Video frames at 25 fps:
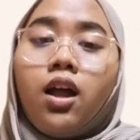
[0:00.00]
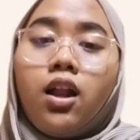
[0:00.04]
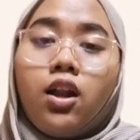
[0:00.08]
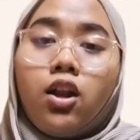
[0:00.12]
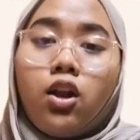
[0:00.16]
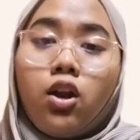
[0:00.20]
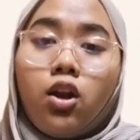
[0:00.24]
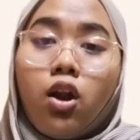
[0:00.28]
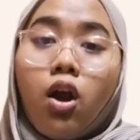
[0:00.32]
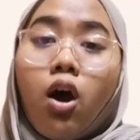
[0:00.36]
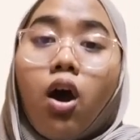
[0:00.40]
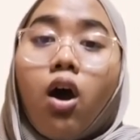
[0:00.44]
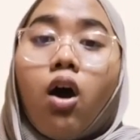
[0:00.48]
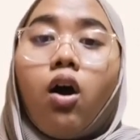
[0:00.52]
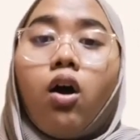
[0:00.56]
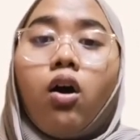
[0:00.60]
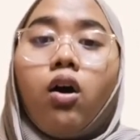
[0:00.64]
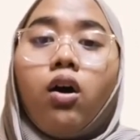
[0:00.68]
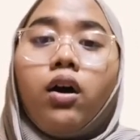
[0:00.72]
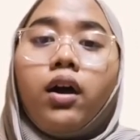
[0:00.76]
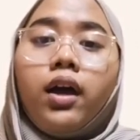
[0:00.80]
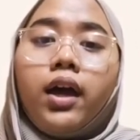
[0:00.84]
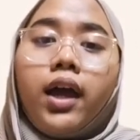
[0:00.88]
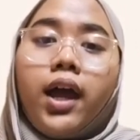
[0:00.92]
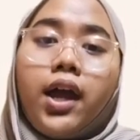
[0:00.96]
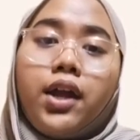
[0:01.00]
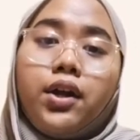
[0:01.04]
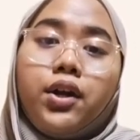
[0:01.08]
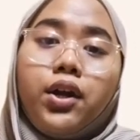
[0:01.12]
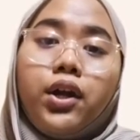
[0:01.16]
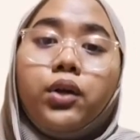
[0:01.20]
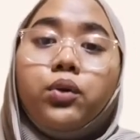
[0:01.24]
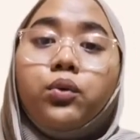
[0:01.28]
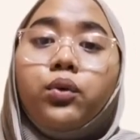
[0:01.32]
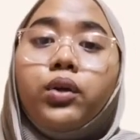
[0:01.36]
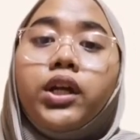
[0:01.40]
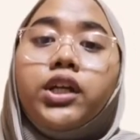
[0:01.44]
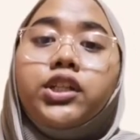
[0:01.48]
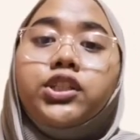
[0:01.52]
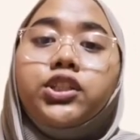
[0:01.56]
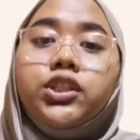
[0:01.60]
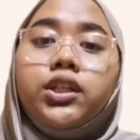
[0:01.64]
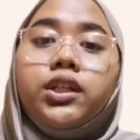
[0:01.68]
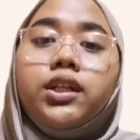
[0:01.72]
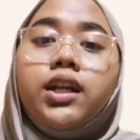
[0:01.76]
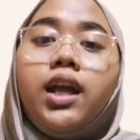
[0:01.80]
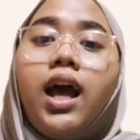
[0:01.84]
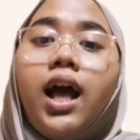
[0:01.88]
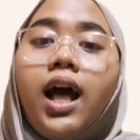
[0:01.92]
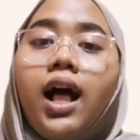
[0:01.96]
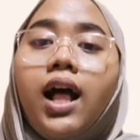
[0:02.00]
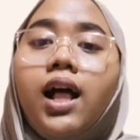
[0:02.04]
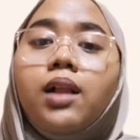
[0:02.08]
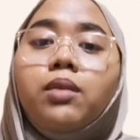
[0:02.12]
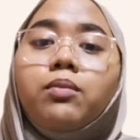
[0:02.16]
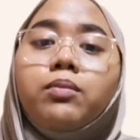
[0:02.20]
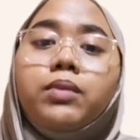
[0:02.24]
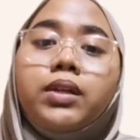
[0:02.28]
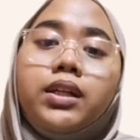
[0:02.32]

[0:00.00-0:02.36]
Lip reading: law, and regulation help